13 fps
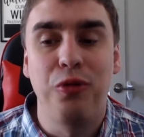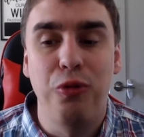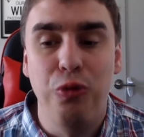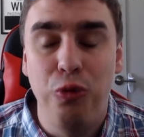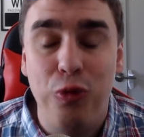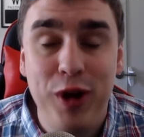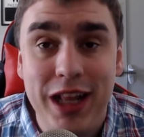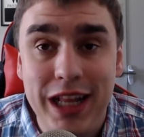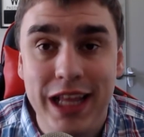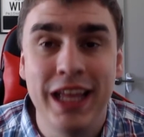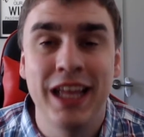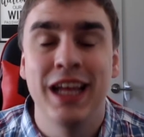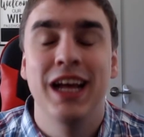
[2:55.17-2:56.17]

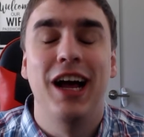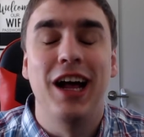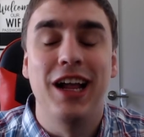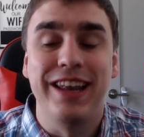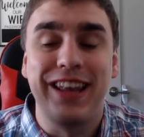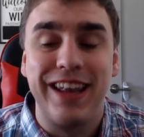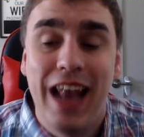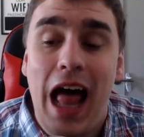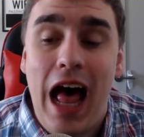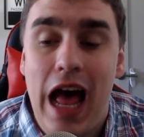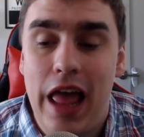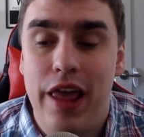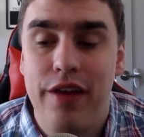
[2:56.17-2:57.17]
really
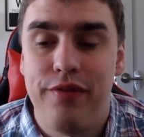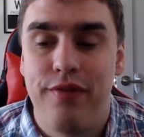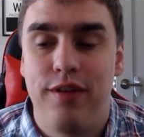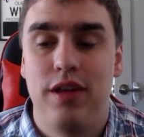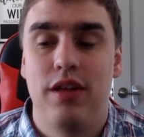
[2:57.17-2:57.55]
alive.